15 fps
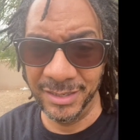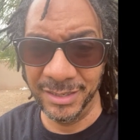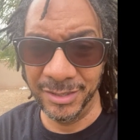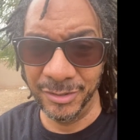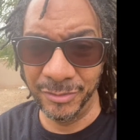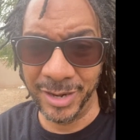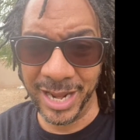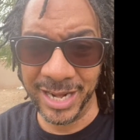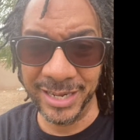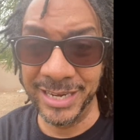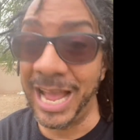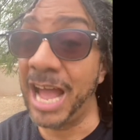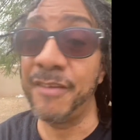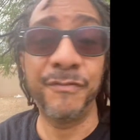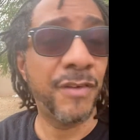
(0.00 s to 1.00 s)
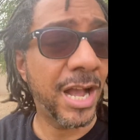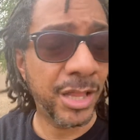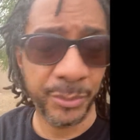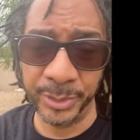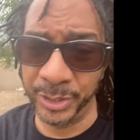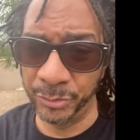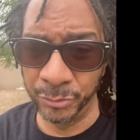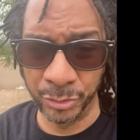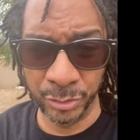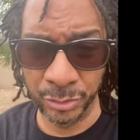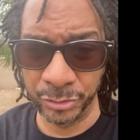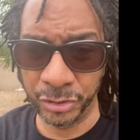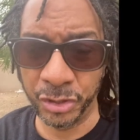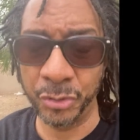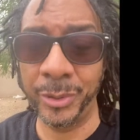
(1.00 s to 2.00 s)
right? Not following the
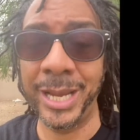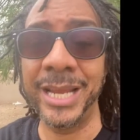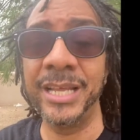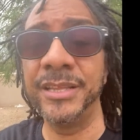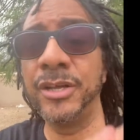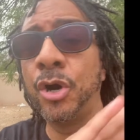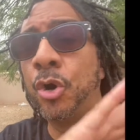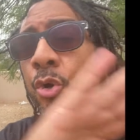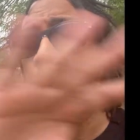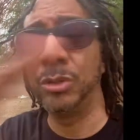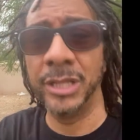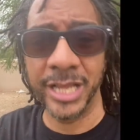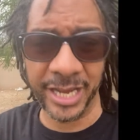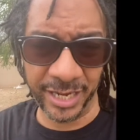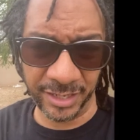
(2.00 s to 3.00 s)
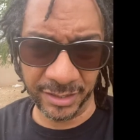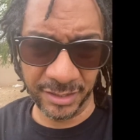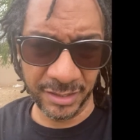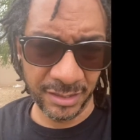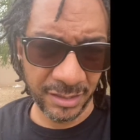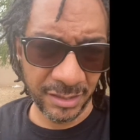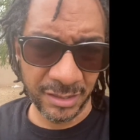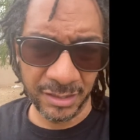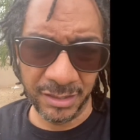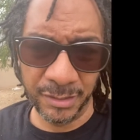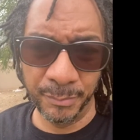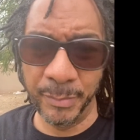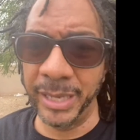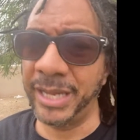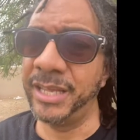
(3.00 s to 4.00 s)
rules, creating their own lane,
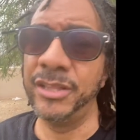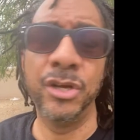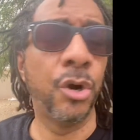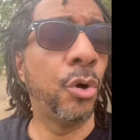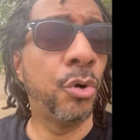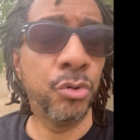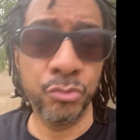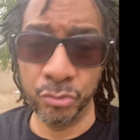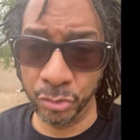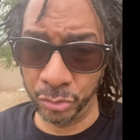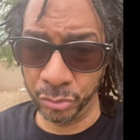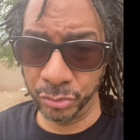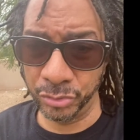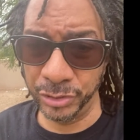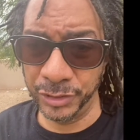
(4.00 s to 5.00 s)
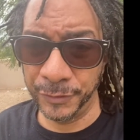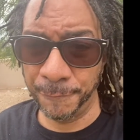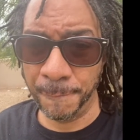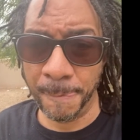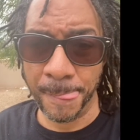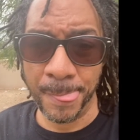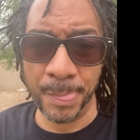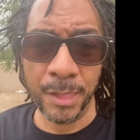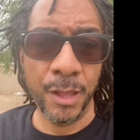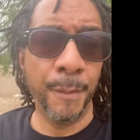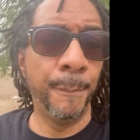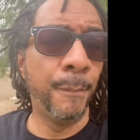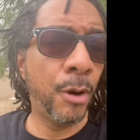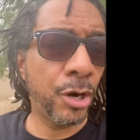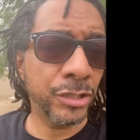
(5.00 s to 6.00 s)
making their own rules.
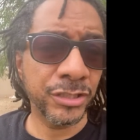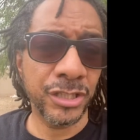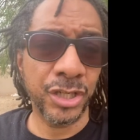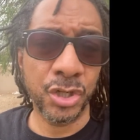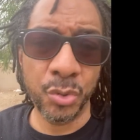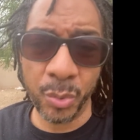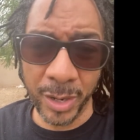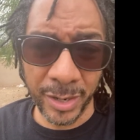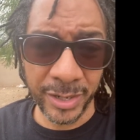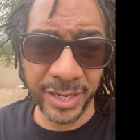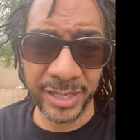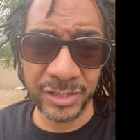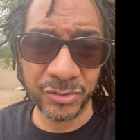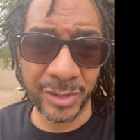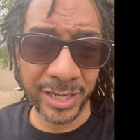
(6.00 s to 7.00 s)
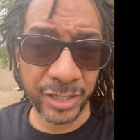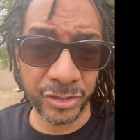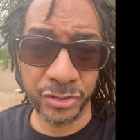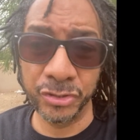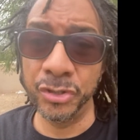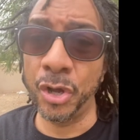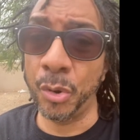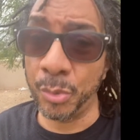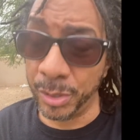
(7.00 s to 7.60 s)
Mars and Aquarius, right? Because you know what a